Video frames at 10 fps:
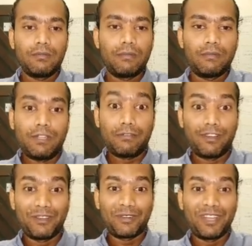
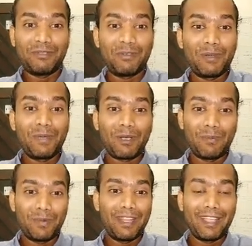different, right? We would be
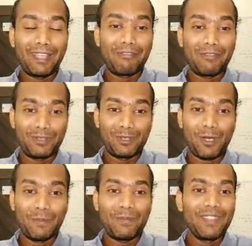competing for the
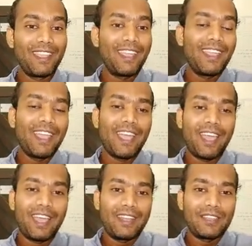job.
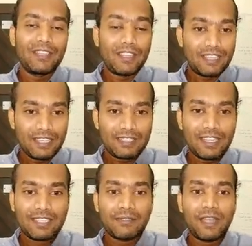And things
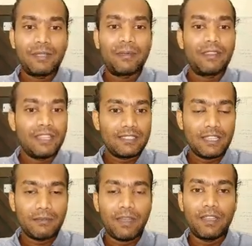takes time. Things take
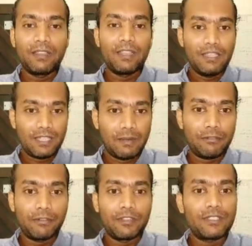money. Things take
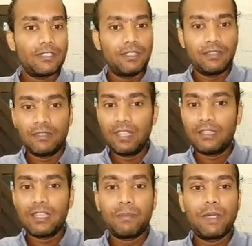efforts. Things
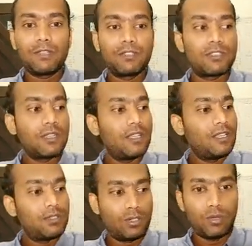take patience.
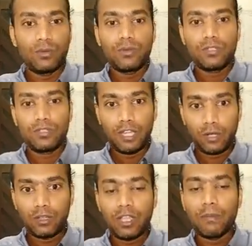So stick
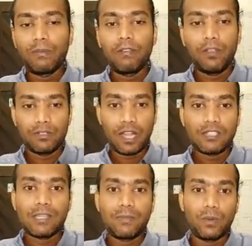to them when you start
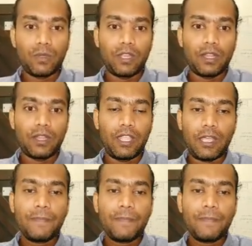something with it. Yeah.